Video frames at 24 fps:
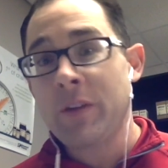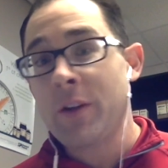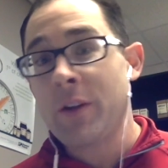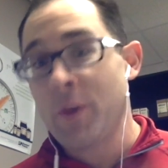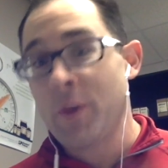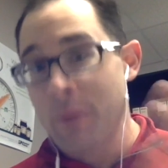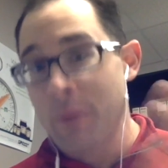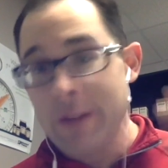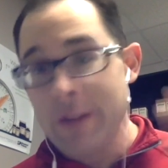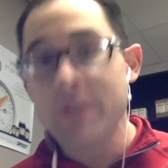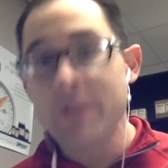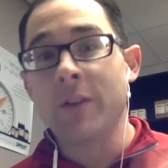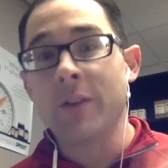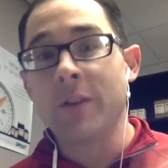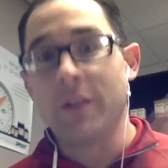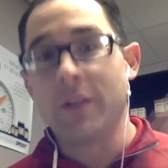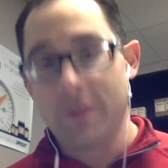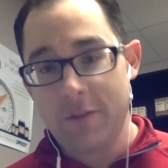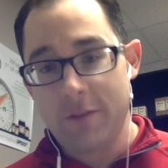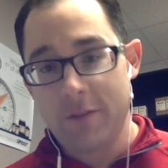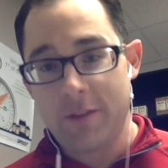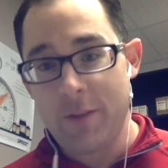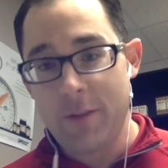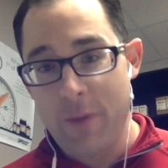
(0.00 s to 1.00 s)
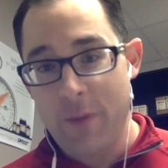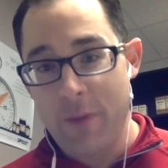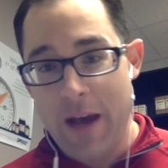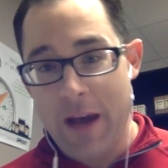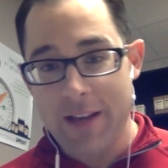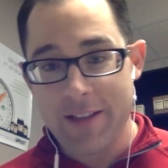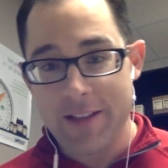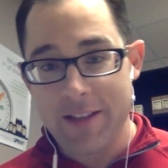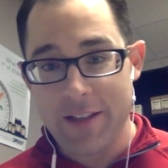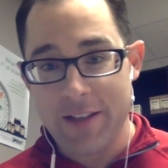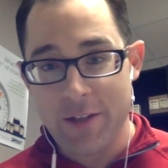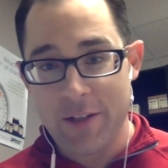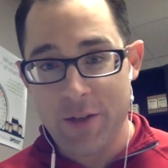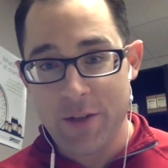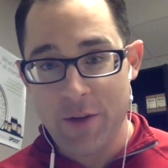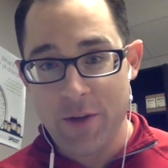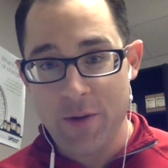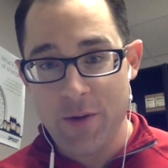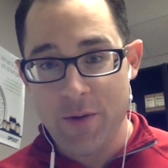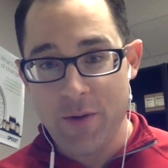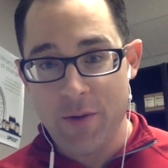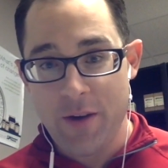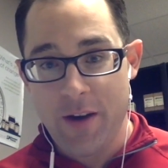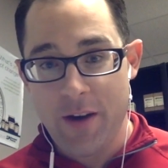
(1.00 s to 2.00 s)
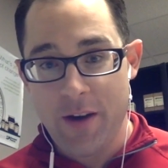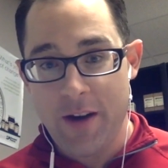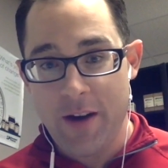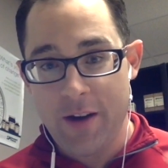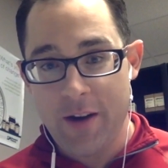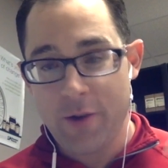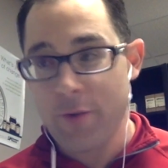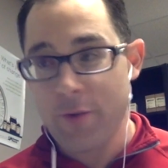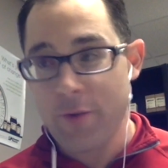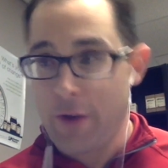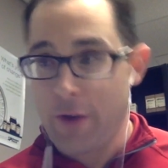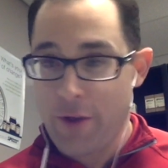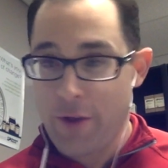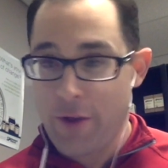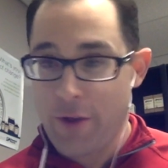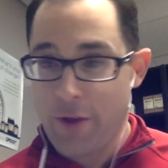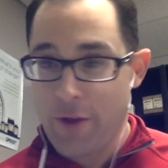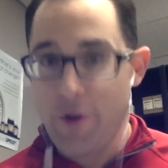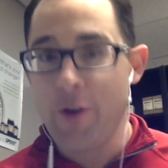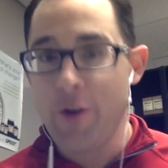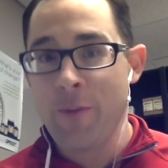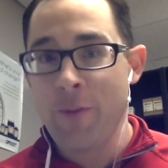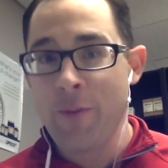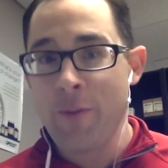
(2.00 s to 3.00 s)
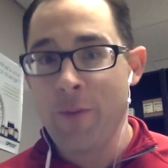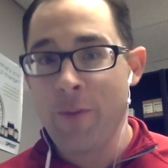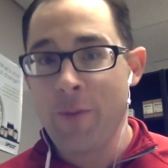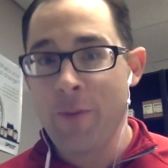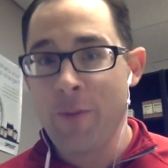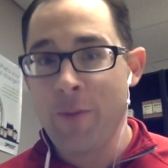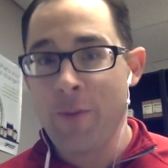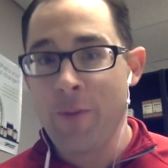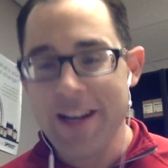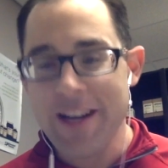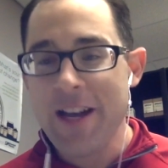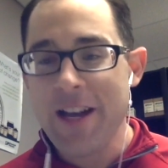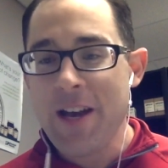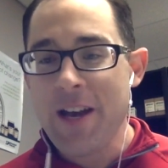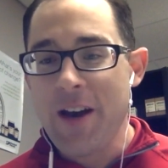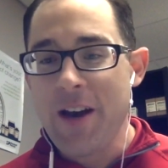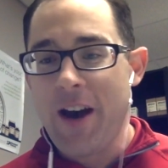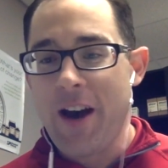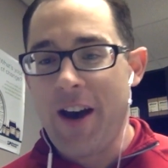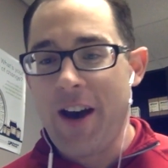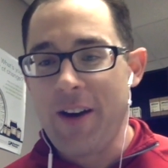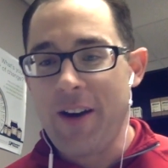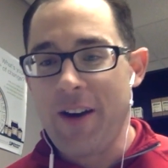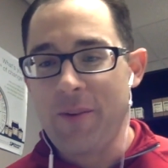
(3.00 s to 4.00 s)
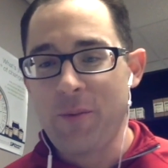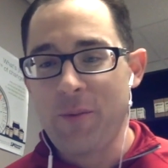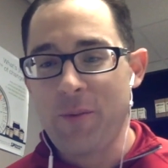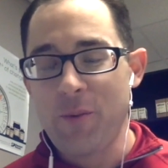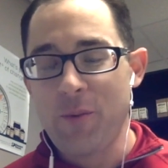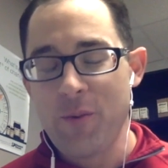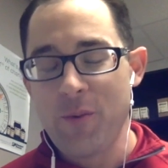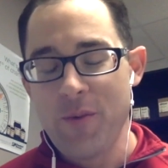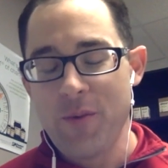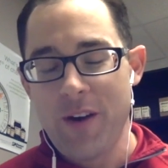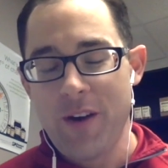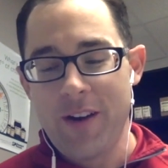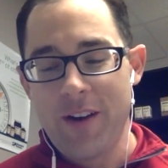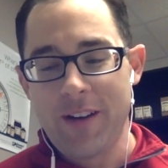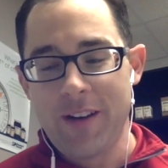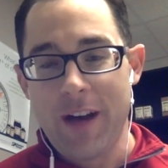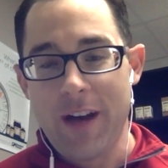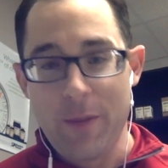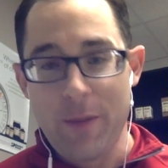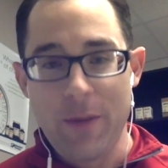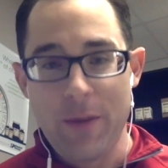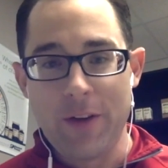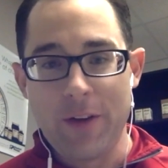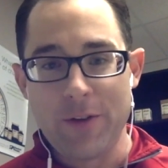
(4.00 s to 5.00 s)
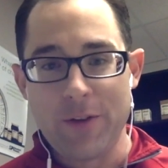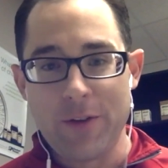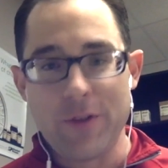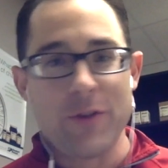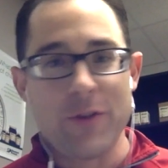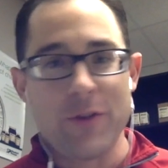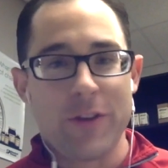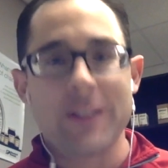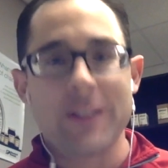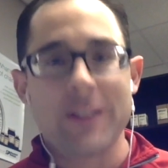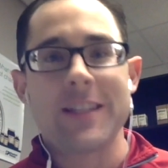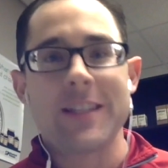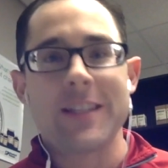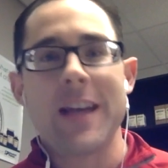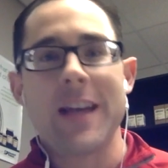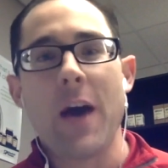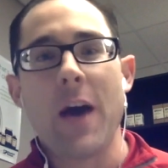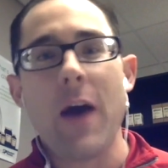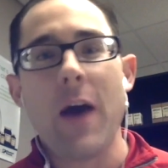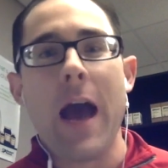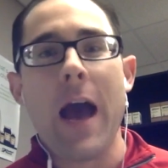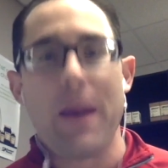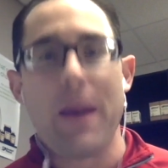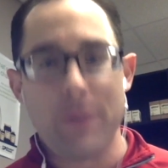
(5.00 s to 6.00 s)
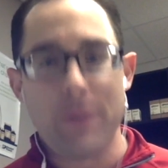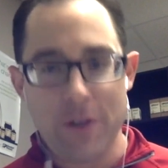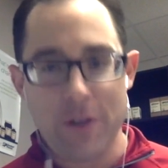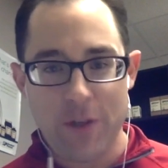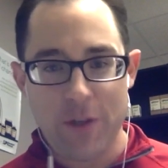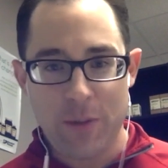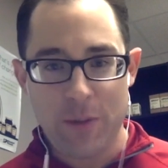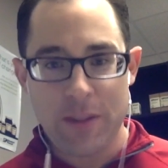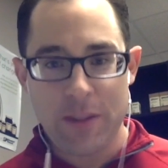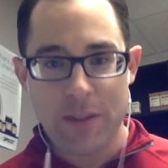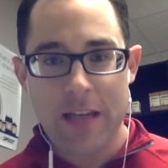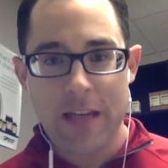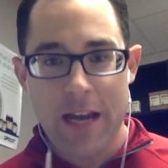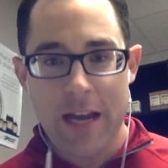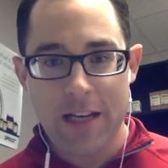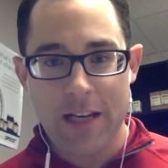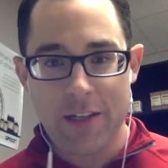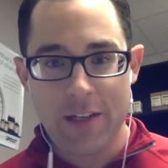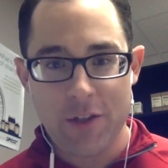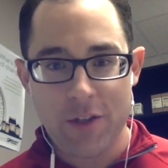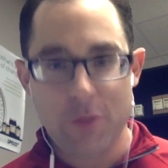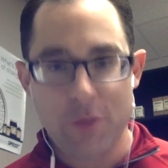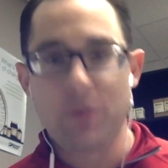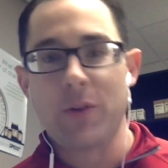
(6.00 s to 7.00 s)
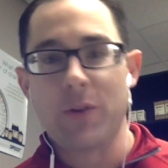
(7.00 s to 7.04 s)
her mental capacity too, or rather her mental state got better too. You could see how happy she was getting just with